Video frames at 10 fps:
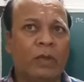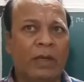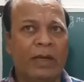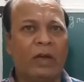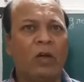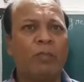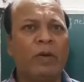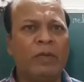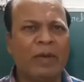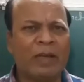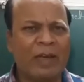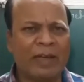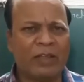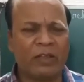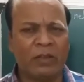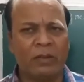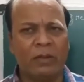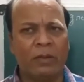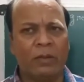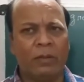In our previous lecture,
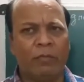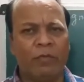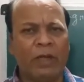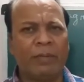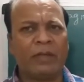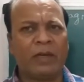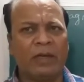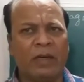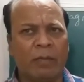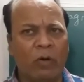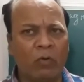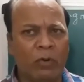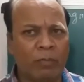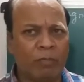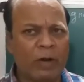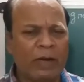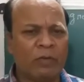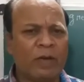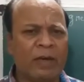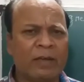we have studied about White
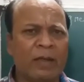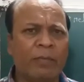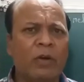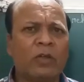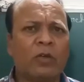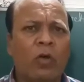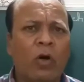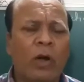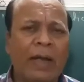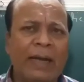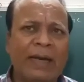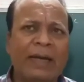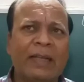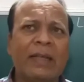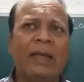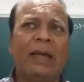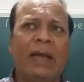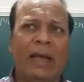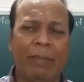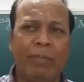and Sabert's law and its
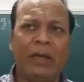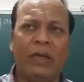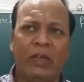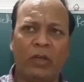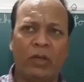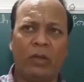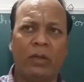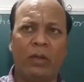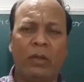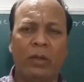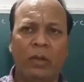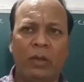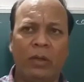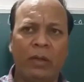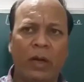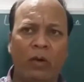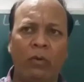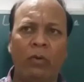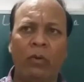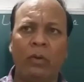application.
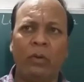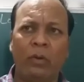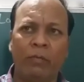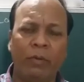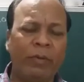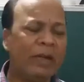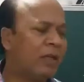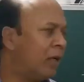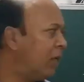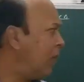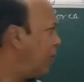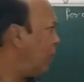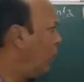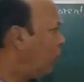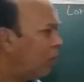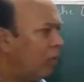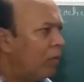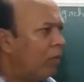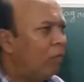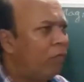Now, we will study about
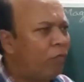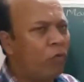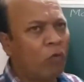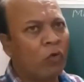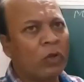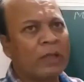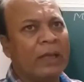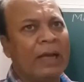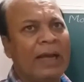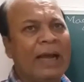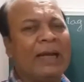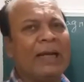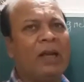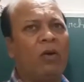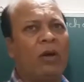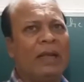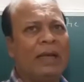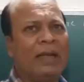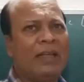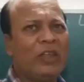force acting on
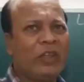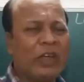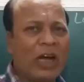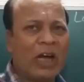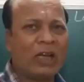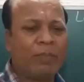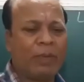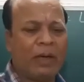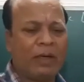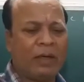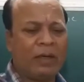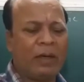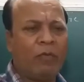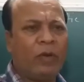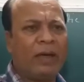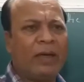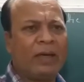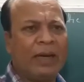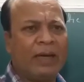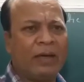any charged particle when it
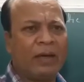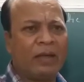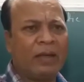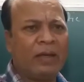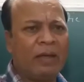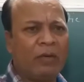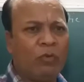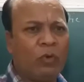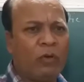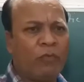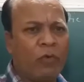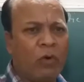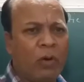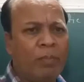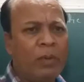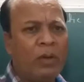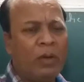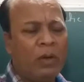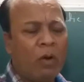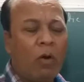enters in uniform
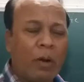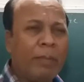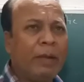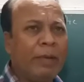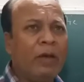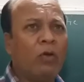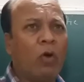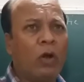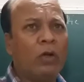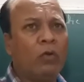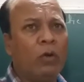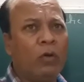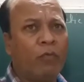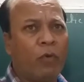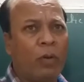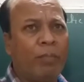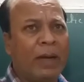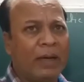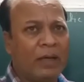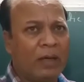or maybe non-uniform
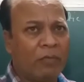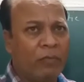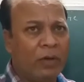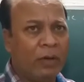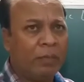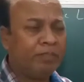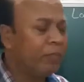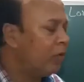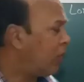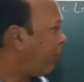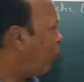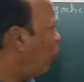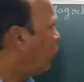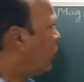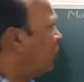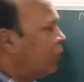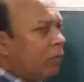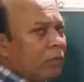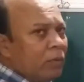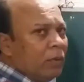magnetic field. Suppose
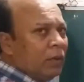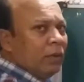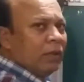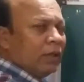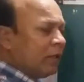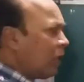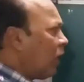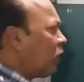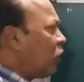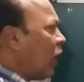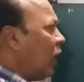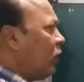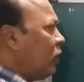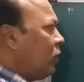this is our charge.